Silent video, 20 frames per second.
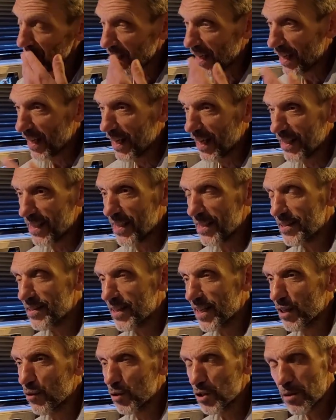
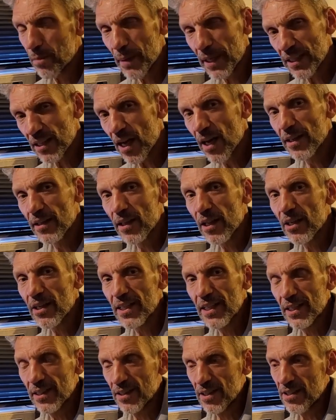Yesterday he was a bit
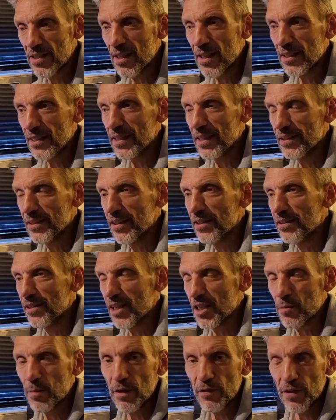unlucky in the start, getting
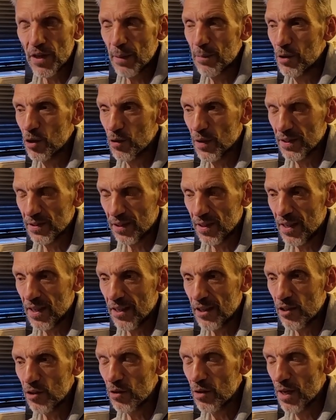touched by Fabio
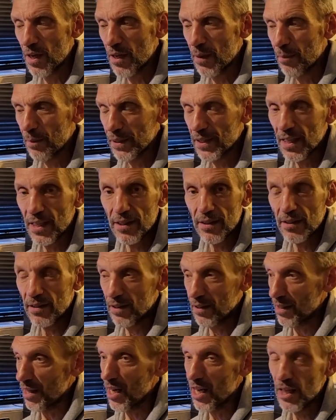Quartararo, but
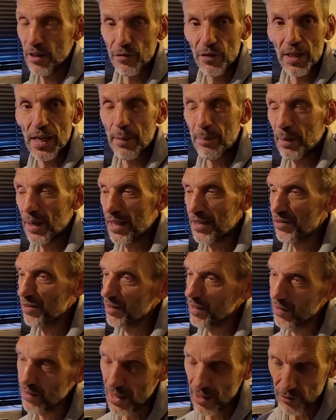then half a lap later
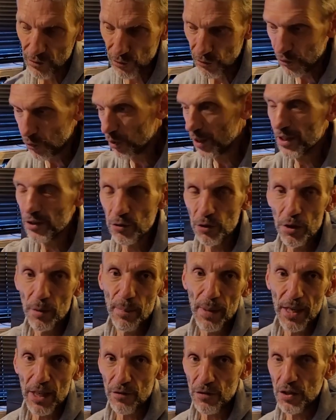he ran full into the
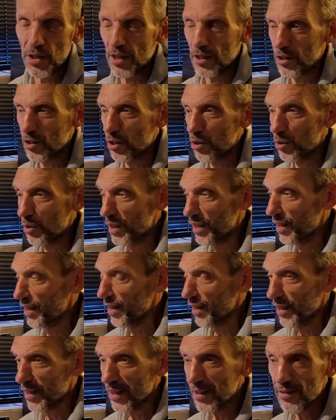back of Zarco,
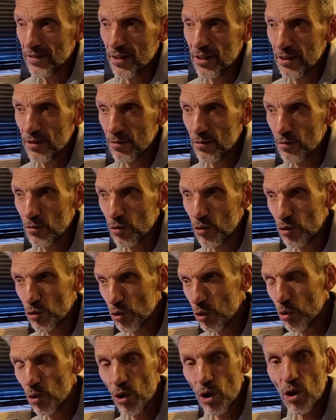getting
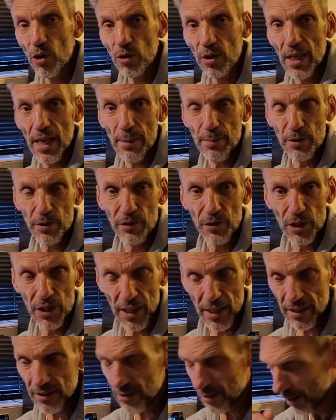2 long laps for
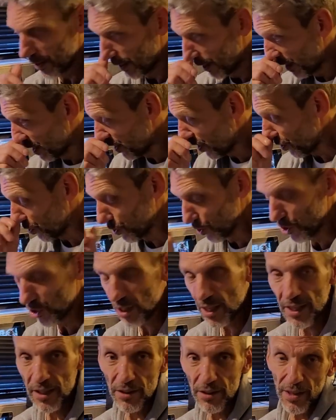that. So you
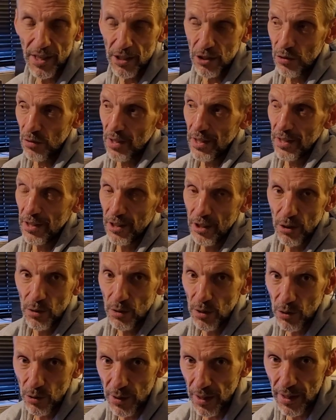started the race already
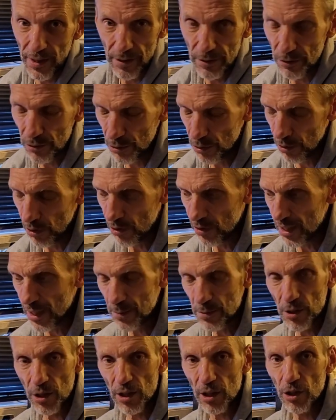knowing, okay, 2 long
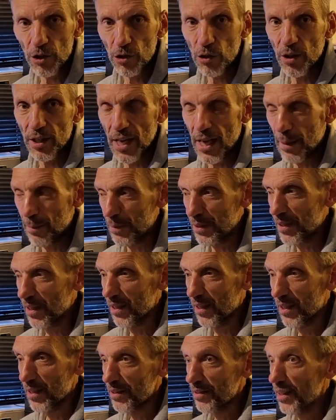laps, not a lot going to happen.
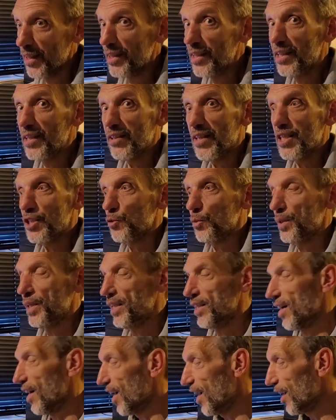Then he crashed
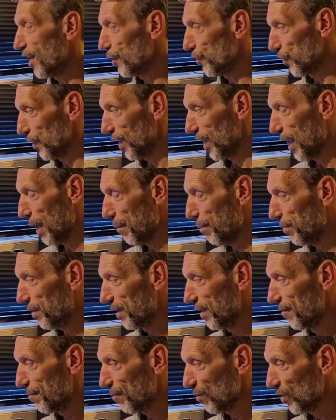within half a lap
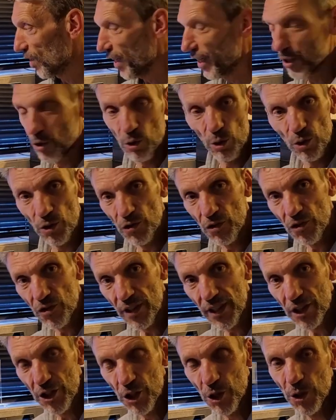and couldn't
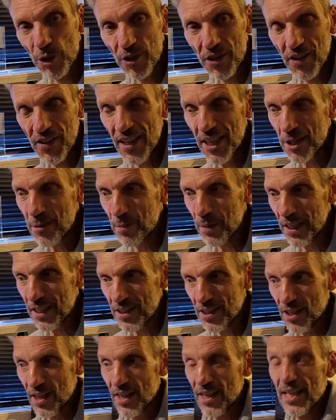rejoin the race.
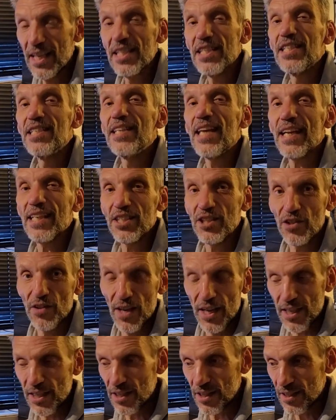Means his next
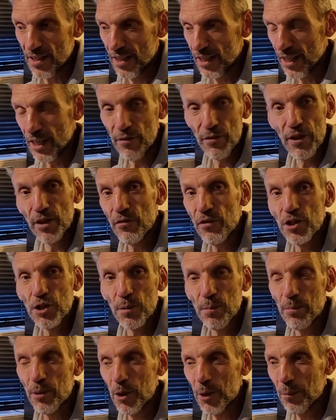race, even if he's
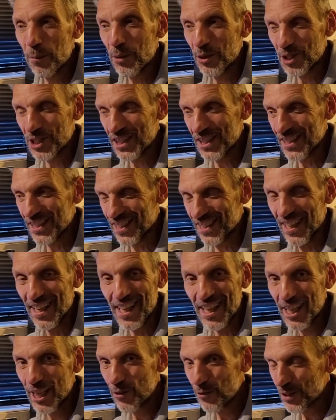on pole position,
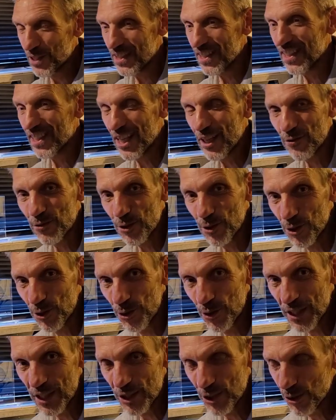he will still have to
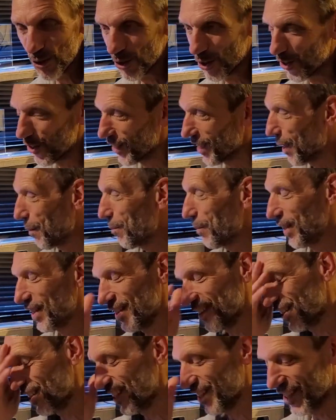do his 2 long lap
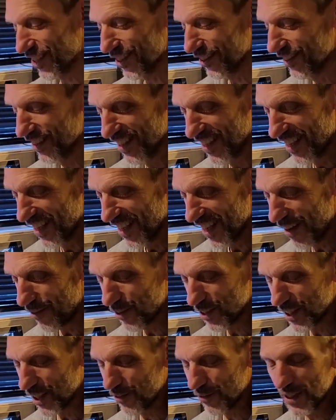penalty. So
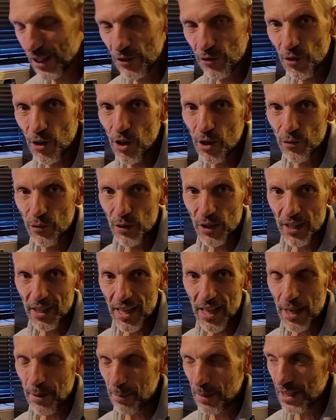everything went wrong for
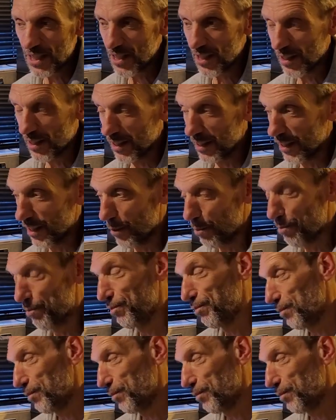Enea Bastianini.